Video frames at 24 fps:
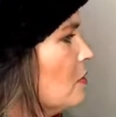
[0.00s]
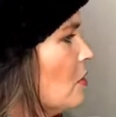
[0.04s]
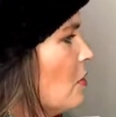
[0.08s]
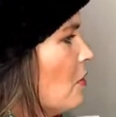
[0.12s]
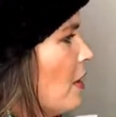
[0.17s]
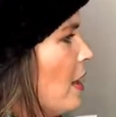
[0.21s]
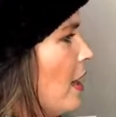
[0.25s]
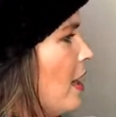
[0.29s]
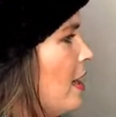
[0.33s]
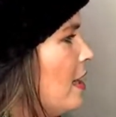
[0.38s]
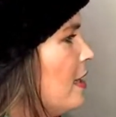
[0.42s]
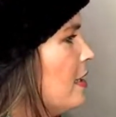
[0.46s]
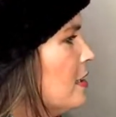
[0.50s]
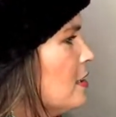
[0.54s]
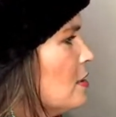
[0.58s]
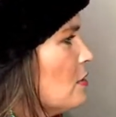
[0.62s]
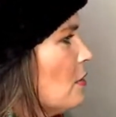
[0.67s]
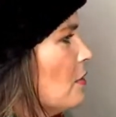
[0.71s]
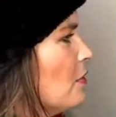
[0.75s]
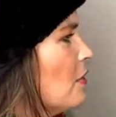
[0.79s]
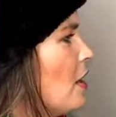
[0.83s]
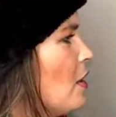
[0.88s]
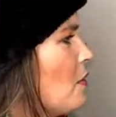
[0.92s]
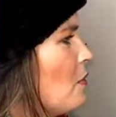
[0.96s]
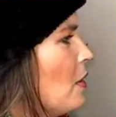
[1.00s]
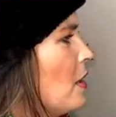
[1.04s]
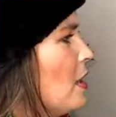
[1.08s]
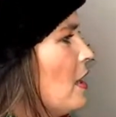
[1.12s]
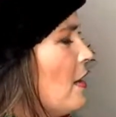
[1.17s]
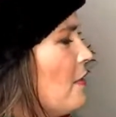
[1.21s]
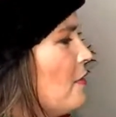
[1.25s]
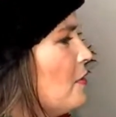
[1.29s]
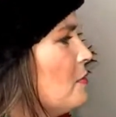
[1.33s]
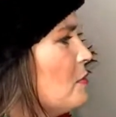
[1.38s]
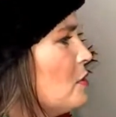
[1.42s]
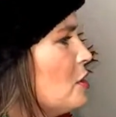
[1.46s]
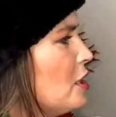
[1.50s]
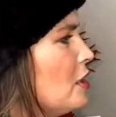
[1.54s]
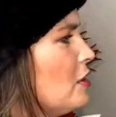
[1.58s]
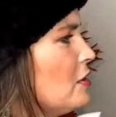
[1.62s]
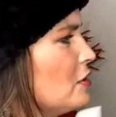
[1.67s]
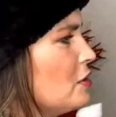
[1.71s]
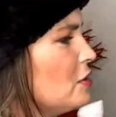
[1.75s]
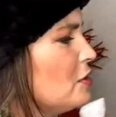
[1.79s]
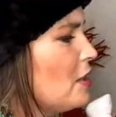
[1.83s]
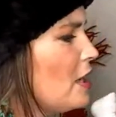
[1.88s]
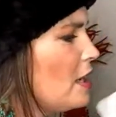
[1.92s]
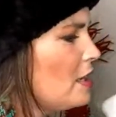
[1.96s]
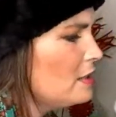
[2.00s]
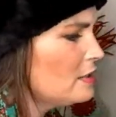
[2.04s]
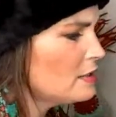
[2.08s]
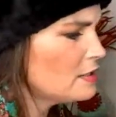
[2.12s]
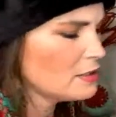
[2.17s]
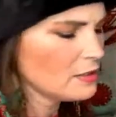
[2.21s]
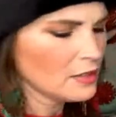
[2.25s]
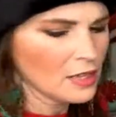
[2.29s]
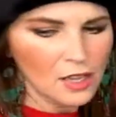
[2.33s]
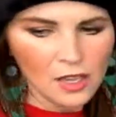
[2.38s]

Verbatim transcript: All right. So we've got one of them, Sharon Strauss.